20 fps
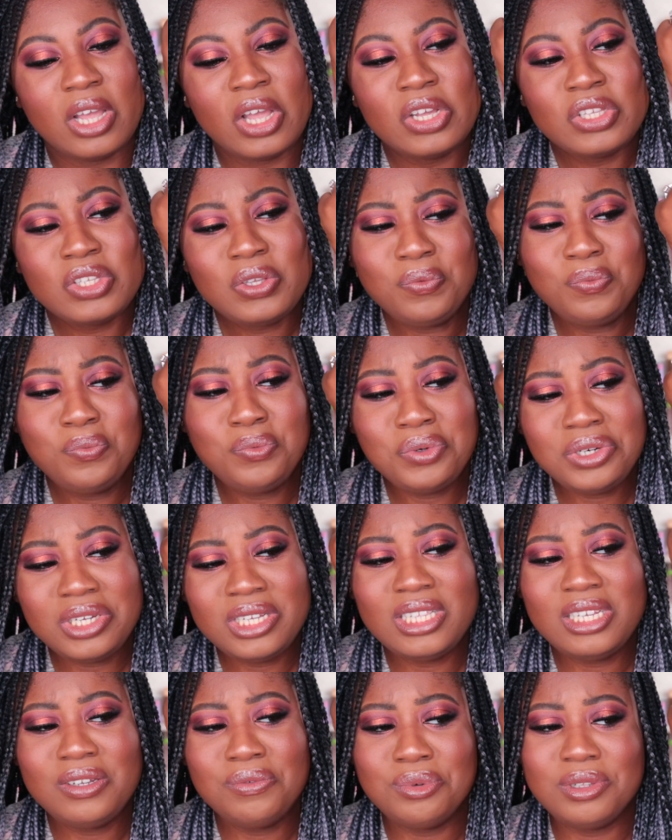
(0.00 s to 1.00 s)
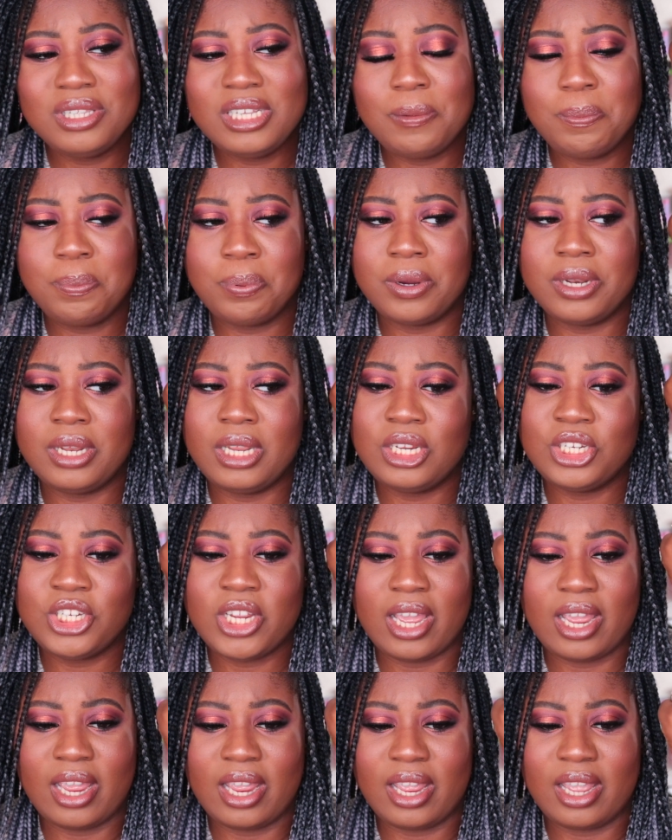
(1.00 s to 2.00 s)
So really, really pretty
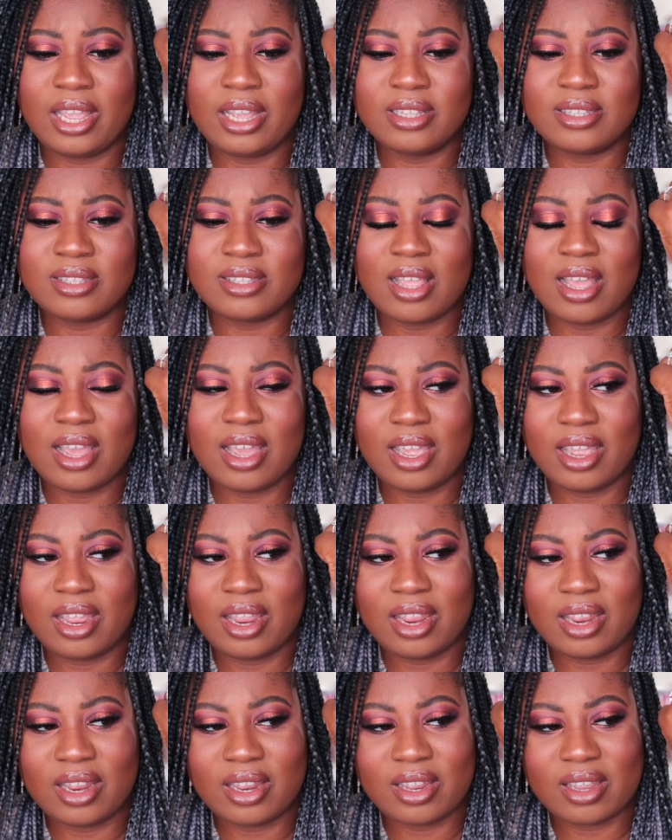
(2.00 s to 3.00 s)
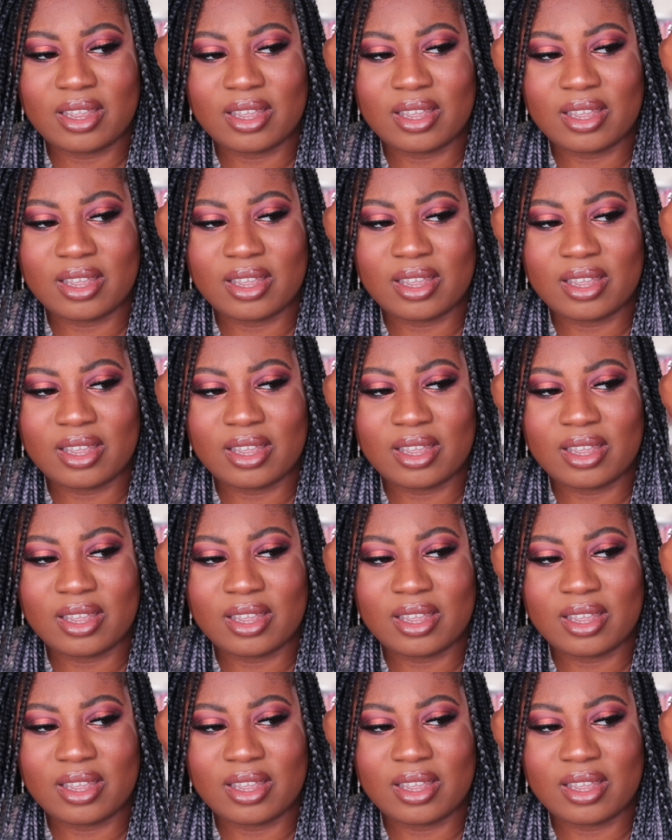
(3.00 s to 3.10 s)
shades, like